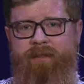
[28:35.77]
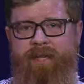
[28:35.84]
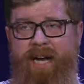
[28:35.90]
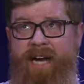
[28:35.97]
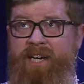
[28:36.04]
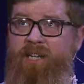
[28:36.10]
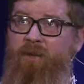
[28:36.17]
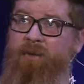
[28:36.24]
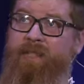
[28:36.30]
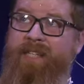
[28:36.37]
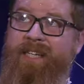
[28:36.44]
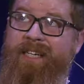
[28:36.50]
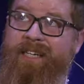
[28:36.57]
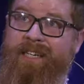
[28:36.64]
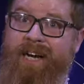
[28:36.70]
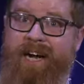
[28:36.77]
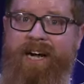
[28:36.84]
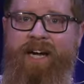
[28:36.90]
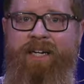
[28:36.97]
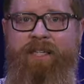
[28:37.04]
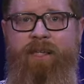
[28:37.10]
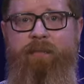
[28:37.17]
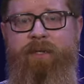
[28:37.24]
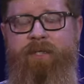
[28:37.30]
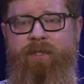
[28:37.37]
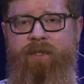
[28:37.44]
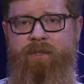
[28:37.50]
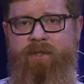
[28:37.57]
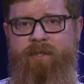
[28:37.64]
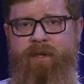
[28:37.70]
How do you see God in the midst
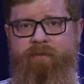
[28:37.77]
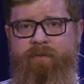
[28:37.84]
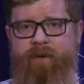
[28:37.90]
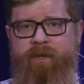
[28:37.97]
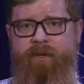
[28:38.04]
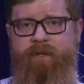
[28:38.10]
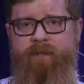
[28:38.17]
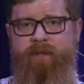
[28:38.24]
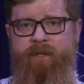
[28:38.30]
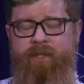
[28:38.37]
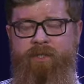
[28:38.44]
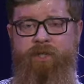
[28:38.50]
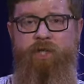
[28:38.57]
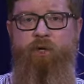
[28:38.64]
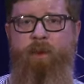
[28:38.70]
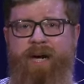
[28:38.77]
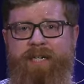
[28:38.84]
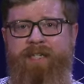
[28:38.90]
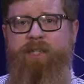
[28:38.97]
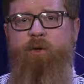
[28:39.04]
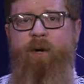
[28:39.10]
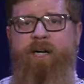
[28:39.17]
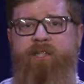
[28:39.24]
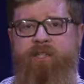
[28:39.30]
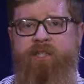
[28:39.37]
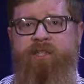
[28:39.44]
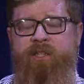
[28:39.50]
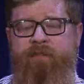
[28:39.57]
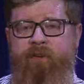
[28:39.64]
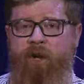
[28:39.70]
of your suffering? Do you ask the
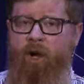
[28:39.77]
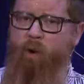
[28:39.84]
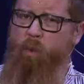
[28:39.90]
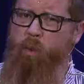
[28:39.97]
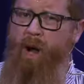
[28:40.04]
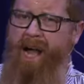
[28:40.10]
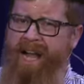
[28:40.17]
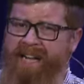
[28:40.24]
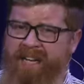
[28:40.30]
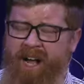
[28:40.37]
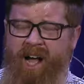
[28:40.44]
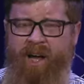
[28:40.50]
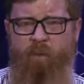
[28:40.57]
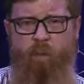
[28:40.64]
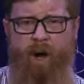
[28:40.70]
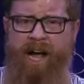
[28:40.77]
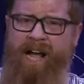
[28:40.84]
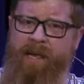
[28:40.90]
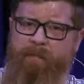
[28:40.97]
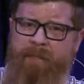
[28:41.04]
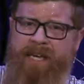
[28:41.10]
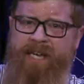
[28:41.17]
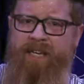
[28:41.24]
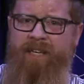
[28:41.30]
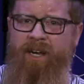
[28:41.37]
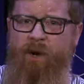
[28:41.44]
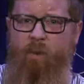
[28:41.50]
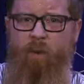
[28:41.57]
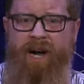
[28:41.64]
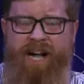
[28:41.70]
questions of why God, why me,
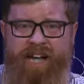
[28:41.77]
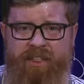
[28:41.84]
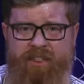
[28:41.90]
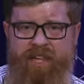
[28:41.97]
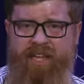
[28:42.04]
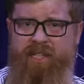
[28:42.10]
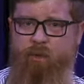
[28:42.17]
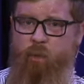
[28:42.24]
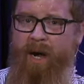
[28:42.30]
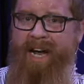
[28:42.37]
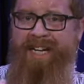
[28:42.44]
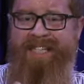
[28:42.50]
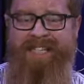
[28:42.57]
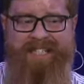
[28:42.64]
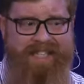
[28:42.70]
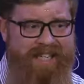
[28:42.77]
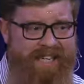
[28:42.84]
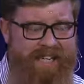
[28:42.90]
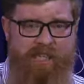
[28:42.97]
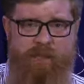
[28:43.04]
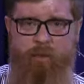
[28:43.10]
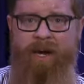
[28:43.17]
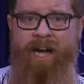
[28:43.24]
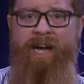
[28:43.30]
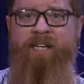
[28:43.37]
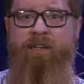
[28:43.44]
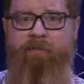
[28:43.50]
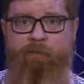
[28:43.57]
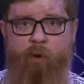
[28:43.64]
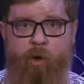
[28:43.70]
why this, why disease, why
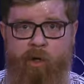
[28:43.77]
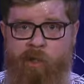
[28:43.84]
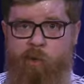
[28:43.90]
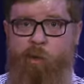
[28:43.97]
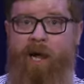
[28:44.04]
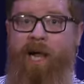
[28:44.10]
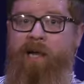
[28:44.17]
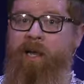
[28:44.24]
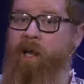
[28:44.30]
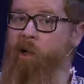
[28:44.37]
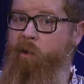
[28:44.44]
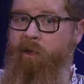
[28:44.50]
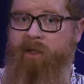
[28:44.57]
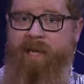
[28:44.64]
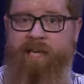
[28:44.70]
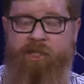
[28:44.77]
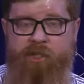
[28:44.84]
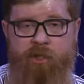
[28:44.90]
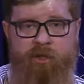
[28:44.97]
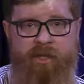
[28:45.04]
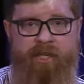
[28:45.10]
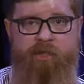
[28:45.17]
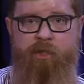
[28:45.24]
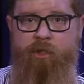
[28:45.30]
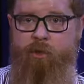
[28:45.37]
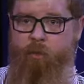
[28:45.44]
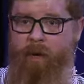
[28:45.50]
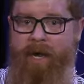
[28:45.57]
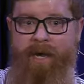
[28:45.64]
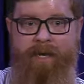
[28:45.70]
divorce, why relational issues,
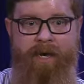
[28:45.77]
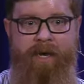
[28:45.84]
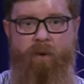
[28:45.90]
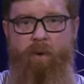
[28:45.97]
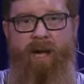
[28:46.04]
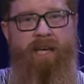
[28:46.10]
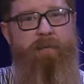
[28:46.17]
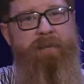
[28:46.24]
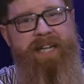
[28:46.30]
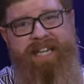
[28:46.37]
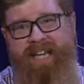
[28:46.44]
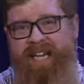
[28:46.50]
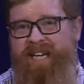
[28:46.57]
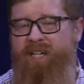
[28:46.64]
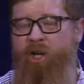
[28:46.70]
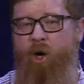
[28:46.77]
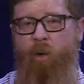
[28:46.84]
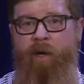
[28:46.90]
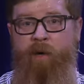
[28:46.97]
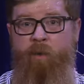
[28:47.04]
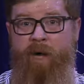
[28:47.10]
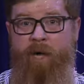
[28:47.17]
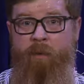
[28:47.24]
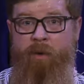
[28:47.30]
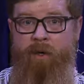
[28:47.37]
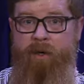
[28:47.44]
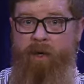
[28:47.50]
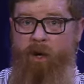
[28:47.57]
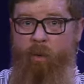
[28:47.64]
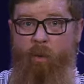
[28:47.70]
why why is my kid going wayward,
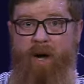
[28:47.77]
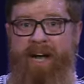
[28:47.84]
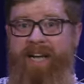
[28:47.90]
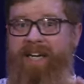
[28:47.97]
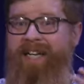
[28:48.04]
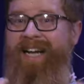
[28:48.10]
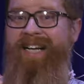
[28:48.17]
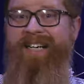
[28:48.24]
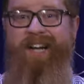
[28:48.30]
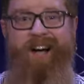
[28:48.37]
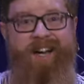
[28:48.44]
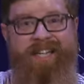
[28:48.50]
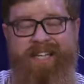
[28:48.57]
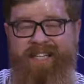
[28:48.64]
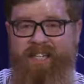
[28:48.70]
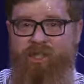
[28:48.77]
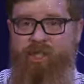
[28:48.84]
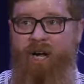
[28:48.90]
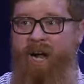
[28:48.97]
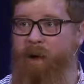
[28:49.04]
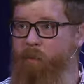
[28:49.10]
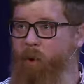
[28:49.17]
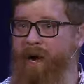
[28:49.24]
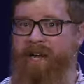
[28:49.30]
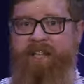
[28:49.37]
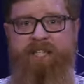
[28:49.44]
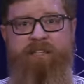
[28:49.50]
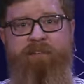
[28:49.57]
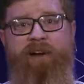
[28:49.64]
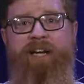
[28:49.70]
why did I not get the job, why
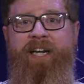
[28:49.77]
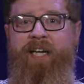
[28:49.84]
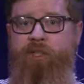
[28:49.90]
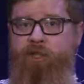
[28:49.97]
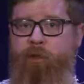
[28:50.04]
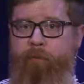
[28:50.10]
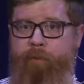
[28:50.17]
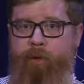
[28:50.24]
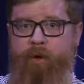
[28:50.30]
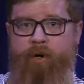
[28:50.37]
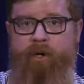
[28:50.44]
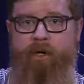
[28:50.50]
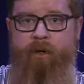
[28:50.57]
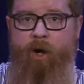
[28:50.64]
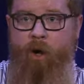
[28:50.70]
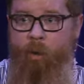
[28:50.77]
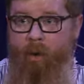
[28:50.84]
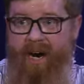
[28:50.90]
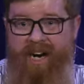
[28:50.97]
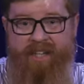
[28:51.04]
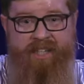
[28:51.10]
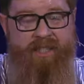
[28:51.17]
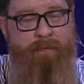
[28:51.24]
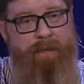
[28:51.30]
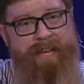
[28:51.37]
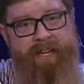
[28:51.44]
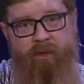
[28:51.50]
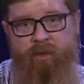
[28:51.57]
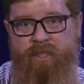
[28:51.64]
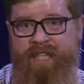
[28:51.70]
this financial burden, why this
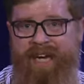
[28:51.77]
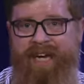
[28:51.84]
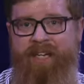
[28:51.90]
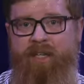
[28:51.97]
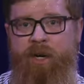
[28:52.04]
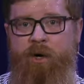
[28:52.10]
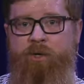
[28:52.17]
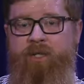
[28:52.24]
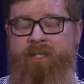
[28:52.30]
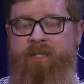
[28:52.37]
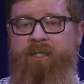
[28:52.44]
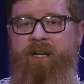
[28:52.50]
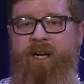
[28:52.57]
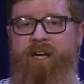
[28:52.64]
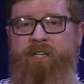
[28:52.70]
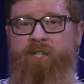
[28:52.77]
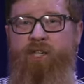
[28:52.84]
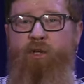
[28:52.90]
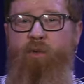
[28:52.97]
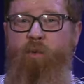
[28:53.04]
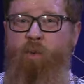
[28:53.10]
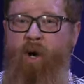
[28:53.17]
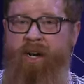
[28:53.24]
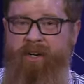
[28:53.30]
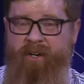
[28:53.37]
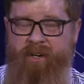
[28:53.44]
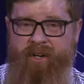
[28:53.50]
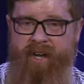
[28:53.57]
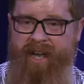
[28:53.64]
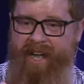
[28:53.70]
medical diagnosis? Do you
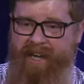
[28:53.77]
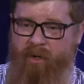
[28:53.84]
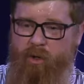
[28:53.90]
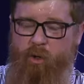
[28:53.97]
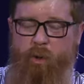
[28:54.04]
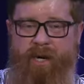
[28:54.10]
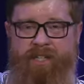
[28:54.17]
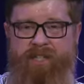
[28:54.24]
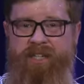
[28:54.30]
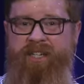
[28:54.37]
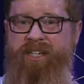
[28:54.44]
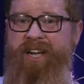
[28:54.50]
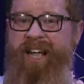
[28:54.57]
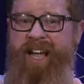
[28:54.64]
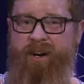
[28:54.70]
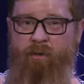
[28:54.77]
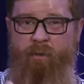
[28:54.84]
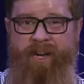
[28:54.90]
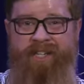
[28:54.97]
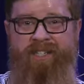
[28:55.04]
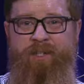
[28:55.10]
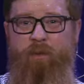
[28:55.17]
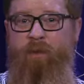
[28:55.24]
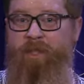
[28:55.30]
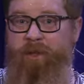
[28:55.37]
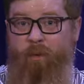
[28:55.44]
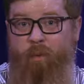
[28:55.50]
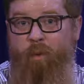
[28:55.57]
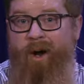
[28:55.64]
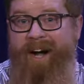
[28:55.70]
wonder and question and wrestle with the
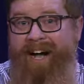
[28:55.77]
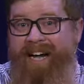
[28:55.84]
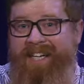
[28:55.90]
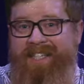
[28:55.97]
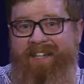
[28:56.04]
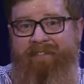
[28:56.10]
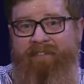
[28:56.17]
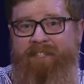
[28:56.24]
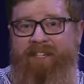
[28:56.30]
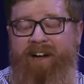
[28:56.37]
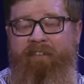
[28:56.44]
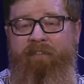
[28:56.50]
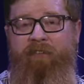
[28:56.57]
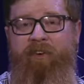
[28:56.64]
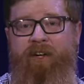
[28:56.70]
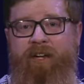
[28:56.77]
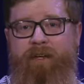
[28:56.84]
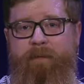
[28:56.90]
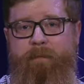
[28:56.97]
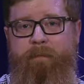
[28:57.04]
whys of suffering?